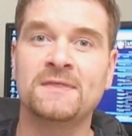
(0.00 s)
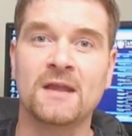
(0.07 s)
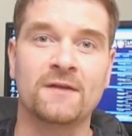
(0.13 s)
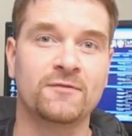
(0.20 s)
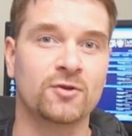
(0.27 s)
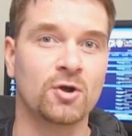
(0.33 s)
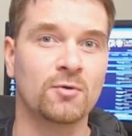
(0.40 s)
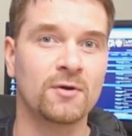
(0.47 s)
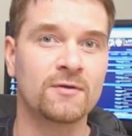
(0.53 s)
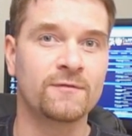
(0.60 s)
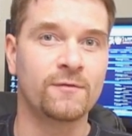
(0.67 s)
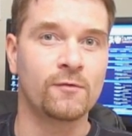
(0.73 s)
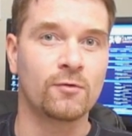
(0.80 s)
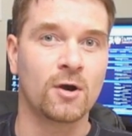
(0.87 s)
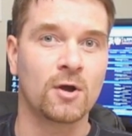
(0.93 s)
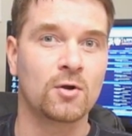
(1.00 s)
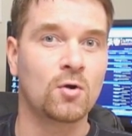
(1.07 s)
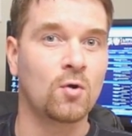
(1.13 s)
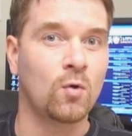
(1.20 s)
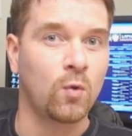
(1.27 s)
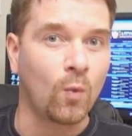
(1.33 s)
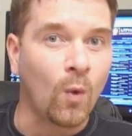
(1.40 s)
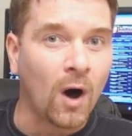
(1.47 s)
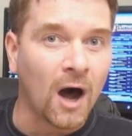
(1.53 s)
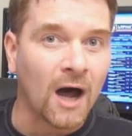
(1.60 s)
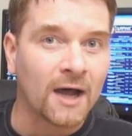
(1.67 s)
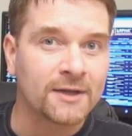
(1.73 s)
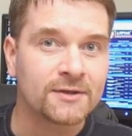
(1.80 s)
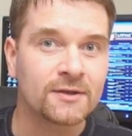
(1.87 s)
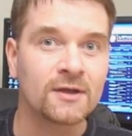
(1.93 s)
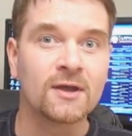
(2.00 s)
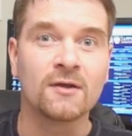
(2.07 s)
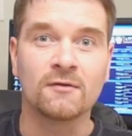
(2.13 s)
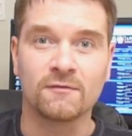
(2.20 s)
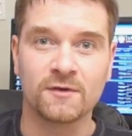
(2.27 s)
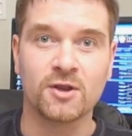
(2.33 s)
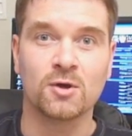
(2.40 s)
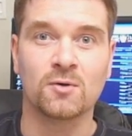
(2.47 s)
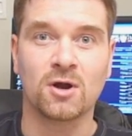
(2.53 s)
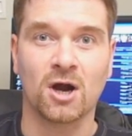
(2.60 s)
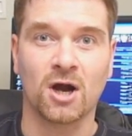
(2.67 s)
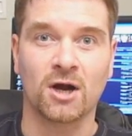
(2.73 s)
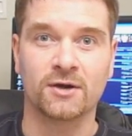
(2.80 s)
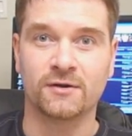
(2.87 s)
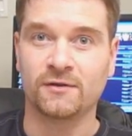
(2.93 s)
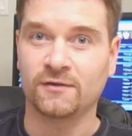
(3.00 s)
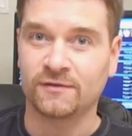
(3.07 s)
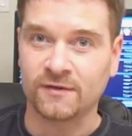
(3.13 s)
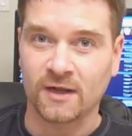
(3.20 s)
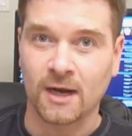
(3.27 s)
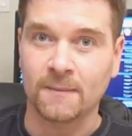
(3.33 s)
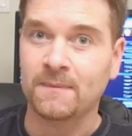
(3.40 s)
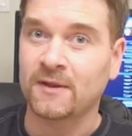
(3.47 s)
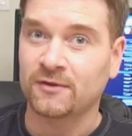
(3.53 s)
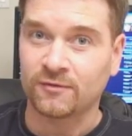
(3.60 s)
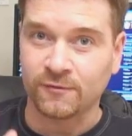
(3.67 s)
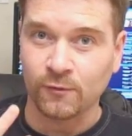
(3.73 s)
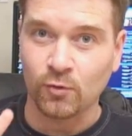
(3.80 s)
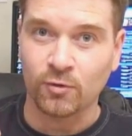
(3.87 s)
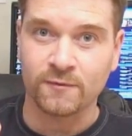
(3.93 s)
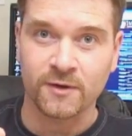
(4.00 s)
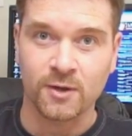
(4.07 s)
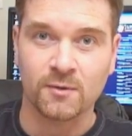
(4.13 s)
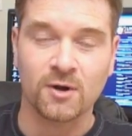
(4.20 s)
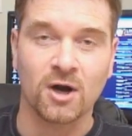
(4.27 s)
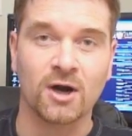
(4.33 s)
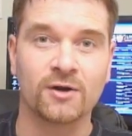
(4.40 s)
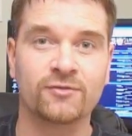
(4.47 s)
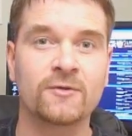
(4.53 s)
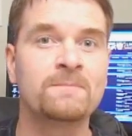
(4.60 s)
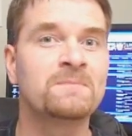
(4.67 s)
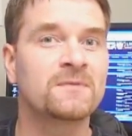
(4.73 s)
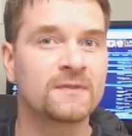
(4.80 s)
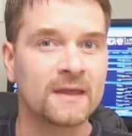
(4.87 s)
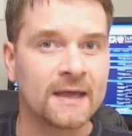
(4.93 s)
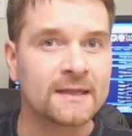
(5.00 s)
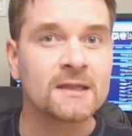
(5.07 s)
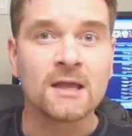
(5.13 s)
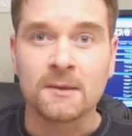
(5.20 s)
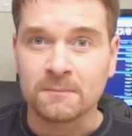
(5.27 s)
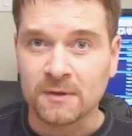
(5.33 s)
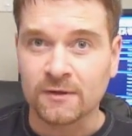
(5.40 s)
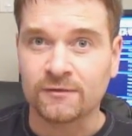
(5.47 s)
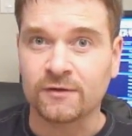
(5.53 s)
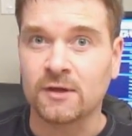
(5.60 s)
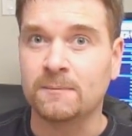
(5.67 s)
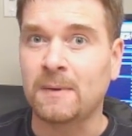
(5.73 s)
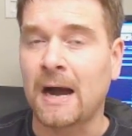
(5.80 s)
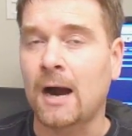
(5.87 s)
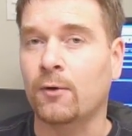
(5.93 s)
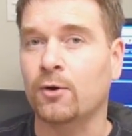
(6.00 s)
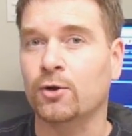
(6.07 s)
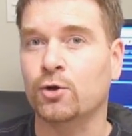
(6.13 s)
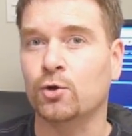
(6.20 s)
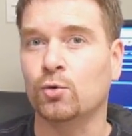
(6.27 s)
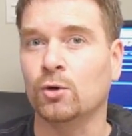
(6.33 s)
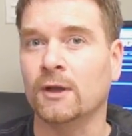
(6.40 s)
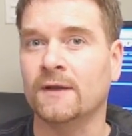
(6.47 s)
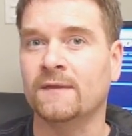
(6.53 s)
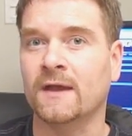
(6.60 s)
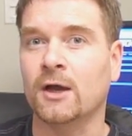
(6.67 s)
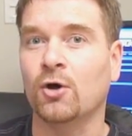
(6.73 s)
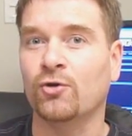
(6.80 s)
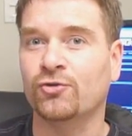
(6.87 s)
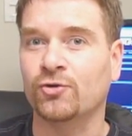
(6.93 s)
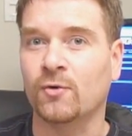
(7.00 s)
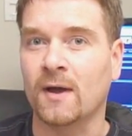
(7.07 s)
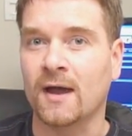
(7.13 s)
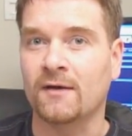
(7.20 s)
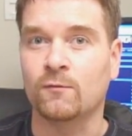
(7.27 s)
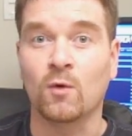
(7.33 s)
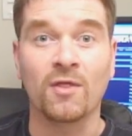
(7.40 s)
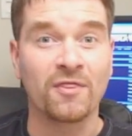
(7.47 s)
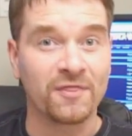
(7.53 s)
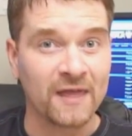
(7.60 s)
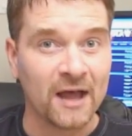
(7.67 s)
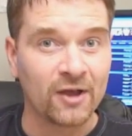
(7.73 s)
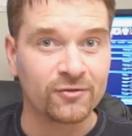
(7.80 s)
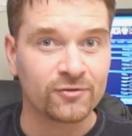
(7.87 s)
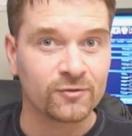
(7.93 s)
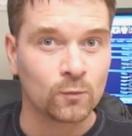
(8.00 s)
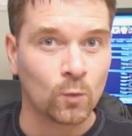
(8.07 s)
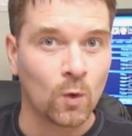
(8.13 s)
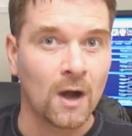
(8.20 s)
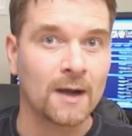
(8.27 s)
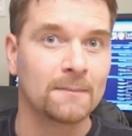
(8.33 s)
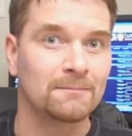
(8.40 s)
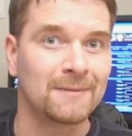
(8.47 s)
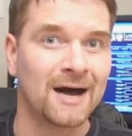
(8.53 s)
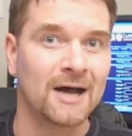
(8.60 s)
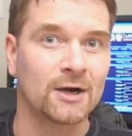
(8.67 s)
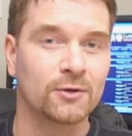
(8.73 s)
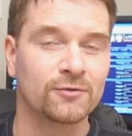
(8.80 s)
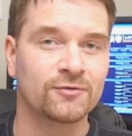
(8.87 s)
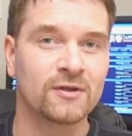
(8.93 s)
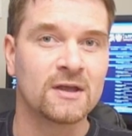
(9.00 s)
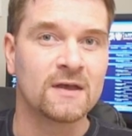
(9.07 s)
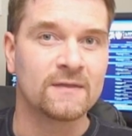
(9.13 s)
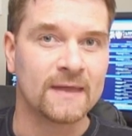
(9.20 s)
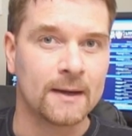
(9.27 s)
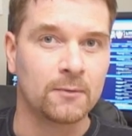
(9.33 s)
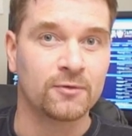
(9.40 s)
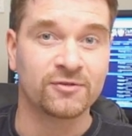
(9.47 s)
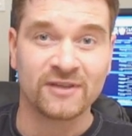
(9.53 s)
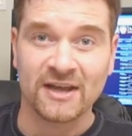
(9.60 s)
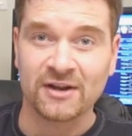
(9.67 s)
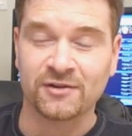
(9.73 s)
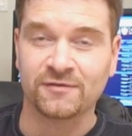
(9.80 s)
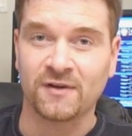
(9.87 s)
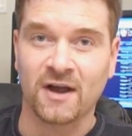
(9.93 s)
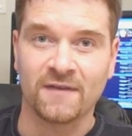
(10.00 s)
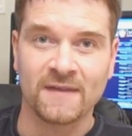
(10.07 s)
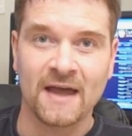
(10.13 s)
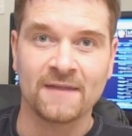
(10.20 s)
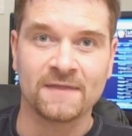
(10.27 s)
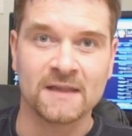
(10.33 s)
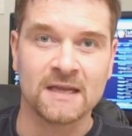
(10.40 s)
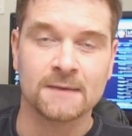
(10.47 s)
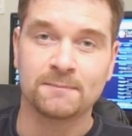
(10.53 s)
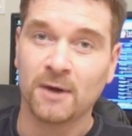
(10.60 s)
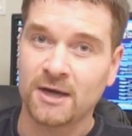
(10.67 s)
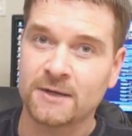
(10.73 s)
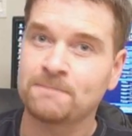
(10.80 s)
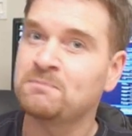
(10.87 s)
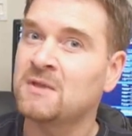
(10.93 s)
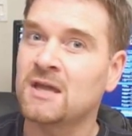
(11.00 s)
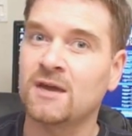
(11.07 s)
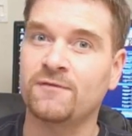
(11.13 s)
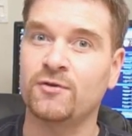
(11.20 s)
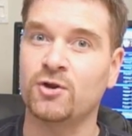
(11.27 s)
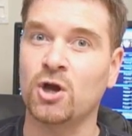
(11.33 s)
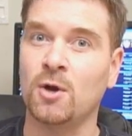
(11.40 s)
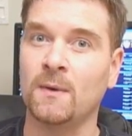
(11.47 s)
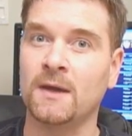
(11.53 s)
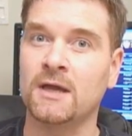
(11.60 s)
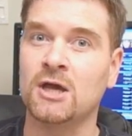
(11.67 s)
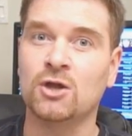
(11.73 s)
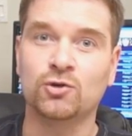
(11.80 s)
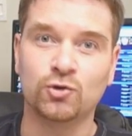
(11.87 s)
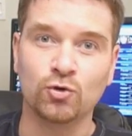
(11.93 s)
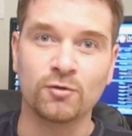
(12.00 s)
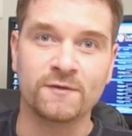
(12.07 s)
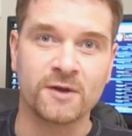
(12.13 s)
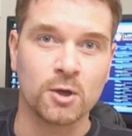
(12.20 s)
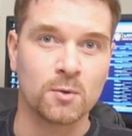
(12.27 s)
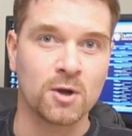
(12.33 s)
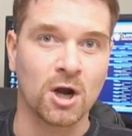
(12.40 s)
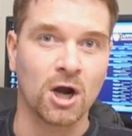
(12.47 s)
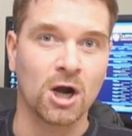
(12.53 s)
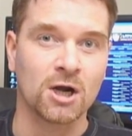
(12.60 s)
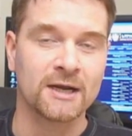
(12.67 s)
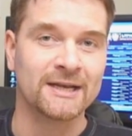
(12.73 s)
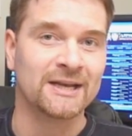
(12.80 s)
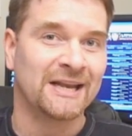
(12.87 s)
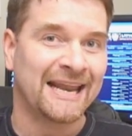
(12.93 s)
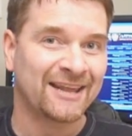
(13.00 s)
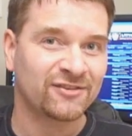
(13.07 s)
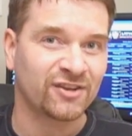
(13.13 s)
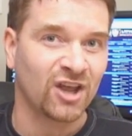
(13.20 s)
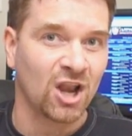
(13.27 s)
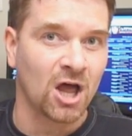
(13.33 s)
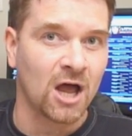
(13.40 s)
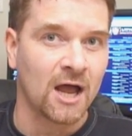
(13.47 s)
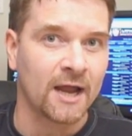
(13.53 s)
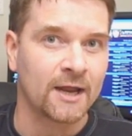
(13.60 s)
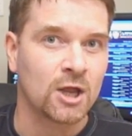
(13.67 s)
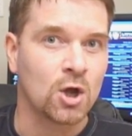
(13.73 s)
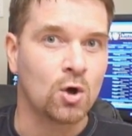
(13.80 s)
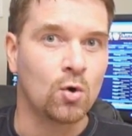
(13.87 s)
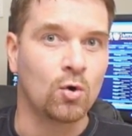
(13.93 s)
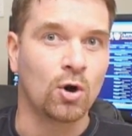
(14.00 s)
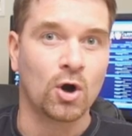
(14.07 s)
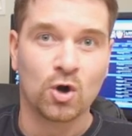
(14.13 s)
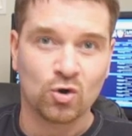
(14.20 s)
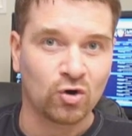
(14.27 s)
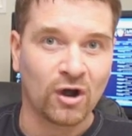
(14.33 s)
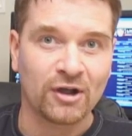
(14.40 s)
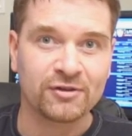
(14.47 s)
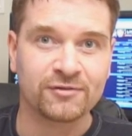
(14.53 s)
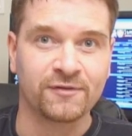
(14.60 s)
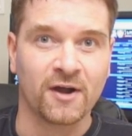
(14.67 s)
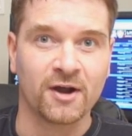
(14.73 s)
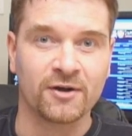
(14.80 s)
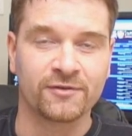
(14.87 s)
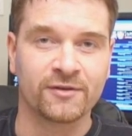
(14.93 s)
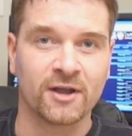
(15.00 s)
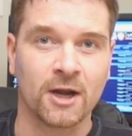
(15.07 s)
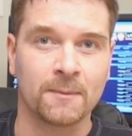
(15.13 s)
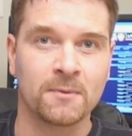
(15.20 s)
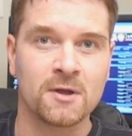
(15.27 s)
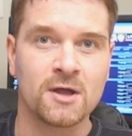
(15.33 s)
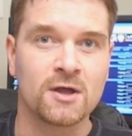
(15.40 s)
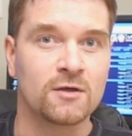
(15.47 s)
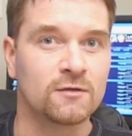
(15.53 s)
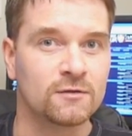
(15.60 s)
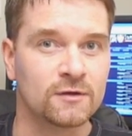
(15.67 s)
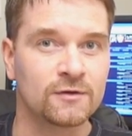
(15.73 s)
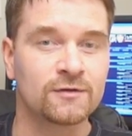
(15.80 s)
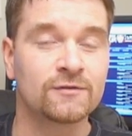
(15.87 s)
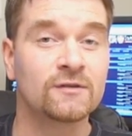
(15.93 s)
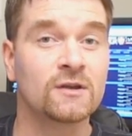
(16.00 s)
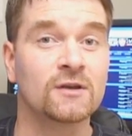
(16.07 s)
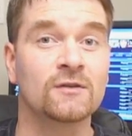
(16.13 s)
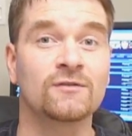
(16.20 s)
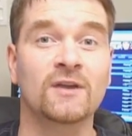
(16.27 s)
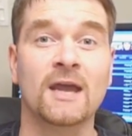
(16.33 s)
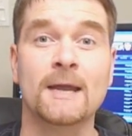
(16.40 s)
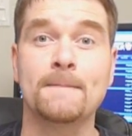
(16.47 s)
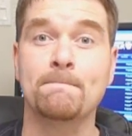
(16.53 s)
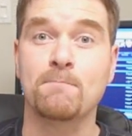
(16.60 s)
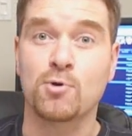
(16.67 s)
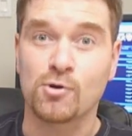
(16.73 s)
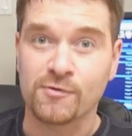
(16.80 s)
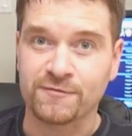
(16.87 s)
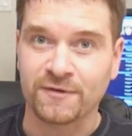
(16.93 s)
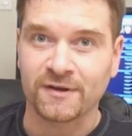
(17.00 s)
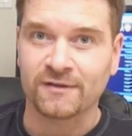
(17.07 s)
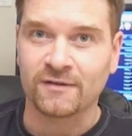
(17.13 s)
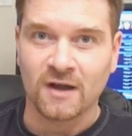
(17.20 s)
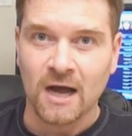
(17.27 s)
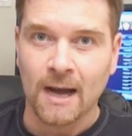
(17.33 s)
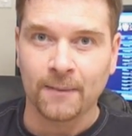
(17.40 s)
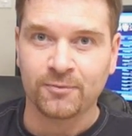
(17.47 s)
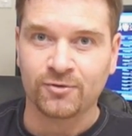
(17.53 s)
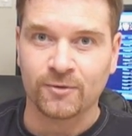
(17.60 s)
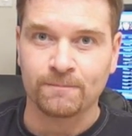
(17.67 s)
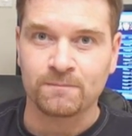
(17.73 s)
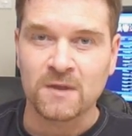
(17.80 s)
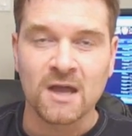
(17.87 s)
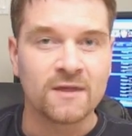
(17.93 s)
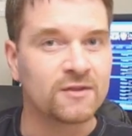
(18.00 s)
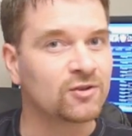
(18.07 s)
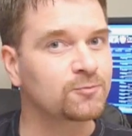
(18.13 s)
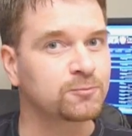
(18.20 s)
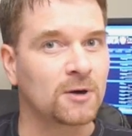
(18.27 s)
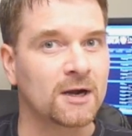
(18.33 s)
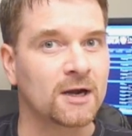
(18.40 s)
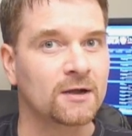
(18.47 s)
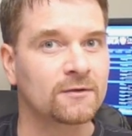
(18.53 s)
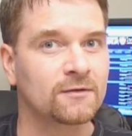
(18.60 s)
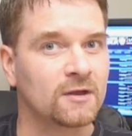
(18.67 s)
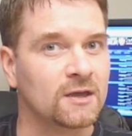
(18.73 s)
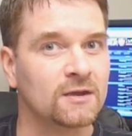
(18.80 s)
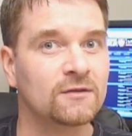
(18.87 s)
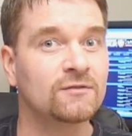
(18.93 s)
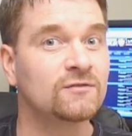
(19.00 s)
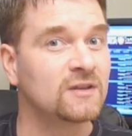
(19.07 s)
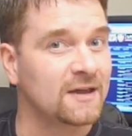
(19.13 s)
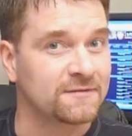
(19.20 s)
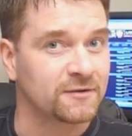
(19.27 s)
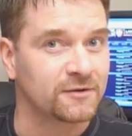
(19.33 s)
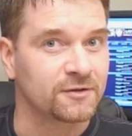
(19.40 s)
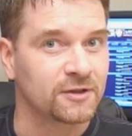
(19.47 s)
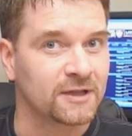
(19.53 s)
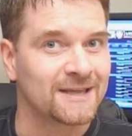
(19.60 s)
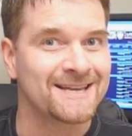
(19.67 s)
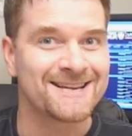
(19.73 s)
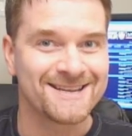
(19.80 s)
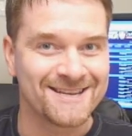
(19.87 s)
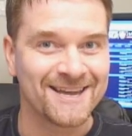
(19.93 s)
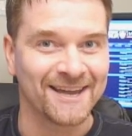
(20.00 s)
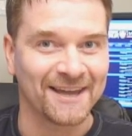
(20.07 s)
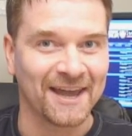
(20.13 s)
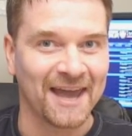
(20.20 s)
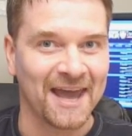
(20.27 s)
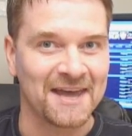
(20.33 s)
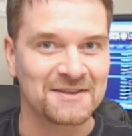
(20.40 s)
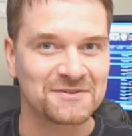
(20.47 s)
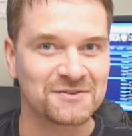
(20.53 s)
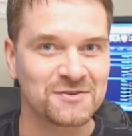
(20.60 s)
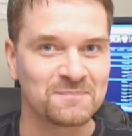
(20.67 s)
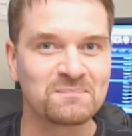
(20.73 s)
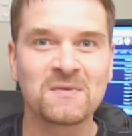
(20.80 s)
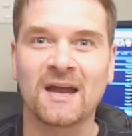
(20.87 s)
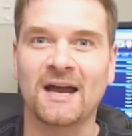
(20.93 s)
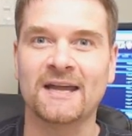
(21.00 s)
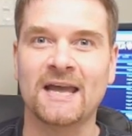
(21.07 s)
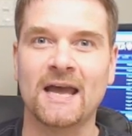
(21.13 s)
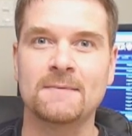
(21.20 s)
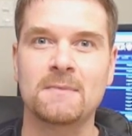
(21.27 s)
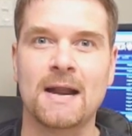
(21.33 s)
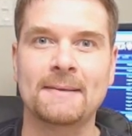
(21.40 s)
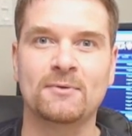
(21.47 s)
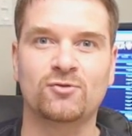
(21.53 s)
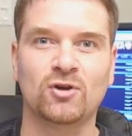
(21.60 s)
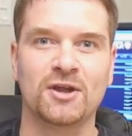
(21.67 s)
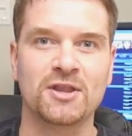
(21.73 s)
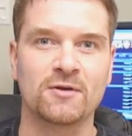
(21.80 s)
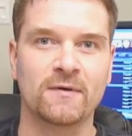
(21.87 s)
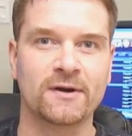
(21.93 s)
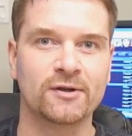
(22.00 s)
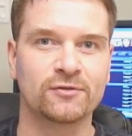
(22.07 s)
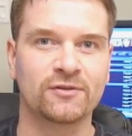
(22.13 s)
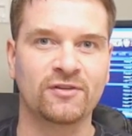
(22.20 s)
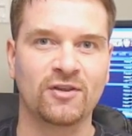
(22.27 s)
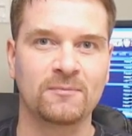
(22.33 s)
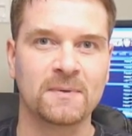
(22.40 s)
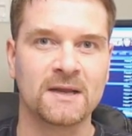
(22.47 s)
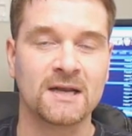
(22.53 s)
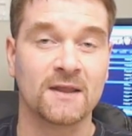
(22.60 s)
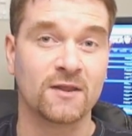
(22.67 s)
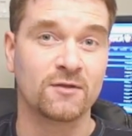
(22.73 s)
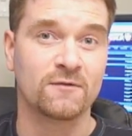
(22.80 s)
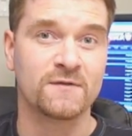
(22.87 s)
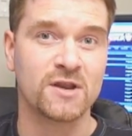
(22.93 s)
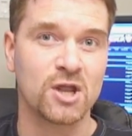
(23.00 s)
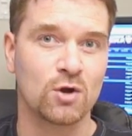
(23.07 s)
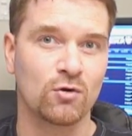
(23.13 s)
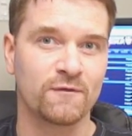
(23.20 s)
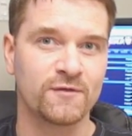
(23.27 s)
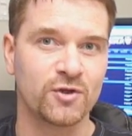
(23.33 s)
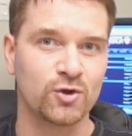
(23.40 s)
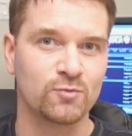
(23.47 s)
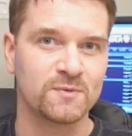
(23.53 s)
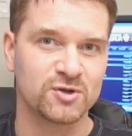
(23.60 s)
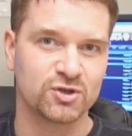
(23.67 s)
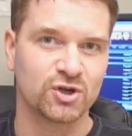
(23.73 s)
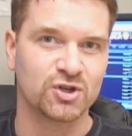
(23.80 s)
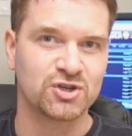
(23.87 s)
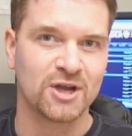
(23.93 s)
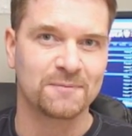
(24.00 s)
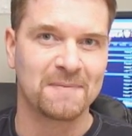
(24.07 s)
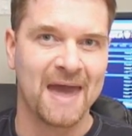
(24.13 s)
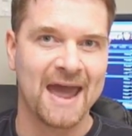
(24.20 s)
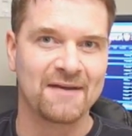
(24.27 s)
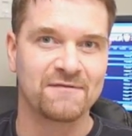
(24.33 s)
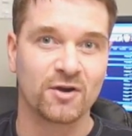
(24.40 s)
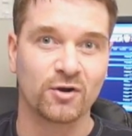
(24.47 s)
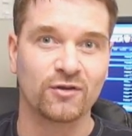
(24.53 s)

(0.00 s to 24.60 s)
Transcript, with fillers: Now, if you're going for a quad video card setup, that's four video cards, then PC Power and Cooling, they also have 1,000 watt models that will satisfy that need. But if you're going dual video card in an SLI or a crossfire setup, this is a perfect option. This product is definitely kick-ass. Again, my name is Rodney Reynolds. This has been another video review. Be sure to check back